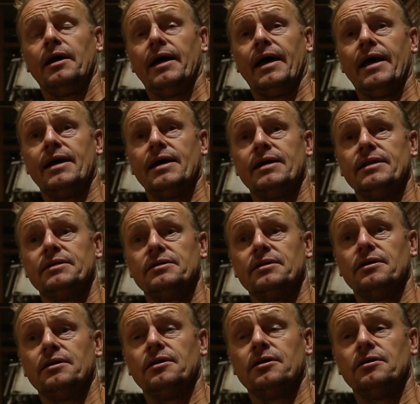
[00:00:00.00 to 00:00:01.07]
And
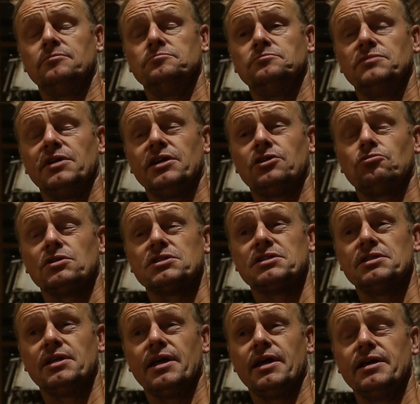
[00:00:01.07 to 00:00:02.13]
it was
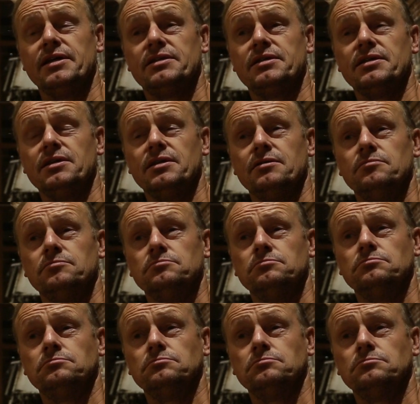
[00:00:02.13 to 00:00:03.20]
in
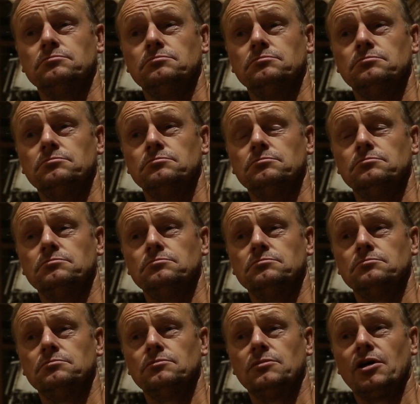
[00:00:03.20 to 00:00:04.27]

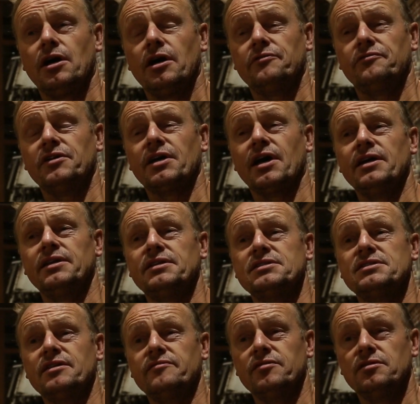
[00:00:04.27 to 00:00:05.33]

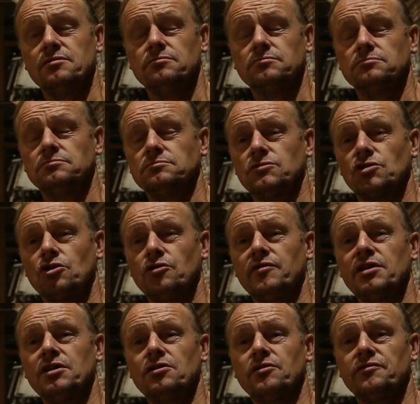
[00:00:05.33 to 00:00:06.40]
87,
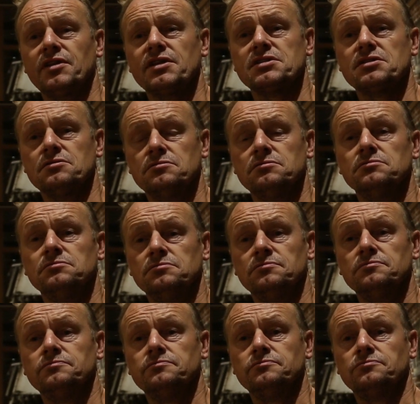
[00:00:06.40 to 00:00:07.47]
Cuvée Neuf Nations.
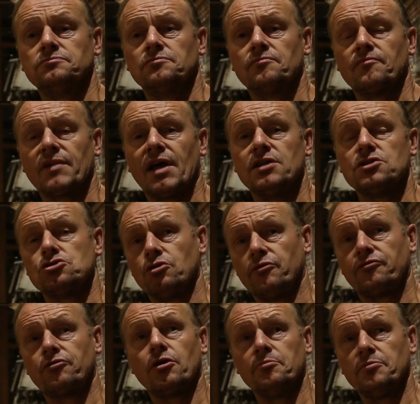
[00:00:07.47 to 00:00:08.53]
And so
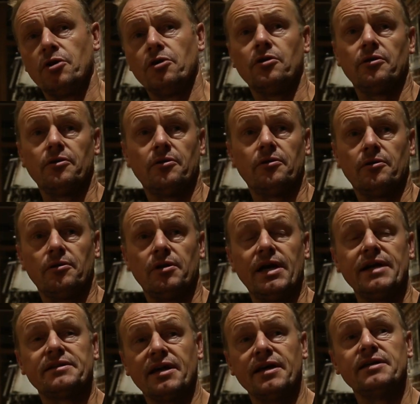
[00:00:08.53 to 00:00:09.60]
from
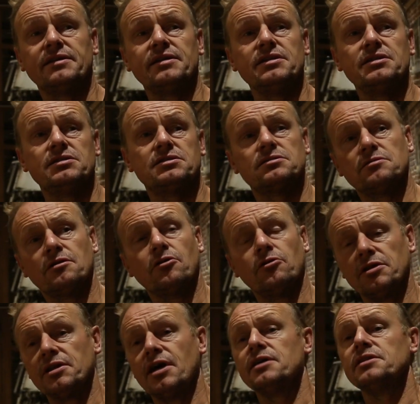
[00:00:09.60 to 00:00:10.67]
late 80s,
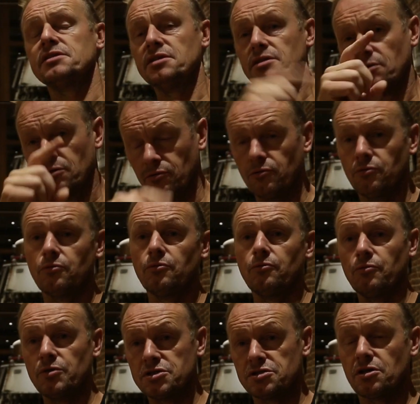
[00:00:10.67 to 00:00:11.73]
early 90s,
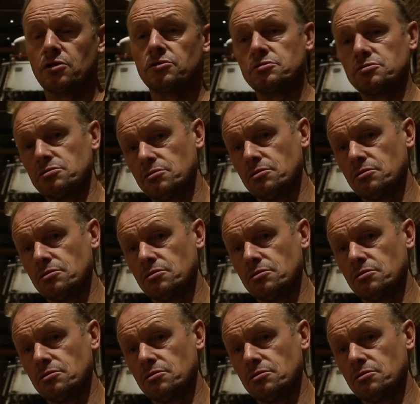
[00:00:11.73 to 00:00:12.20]
we started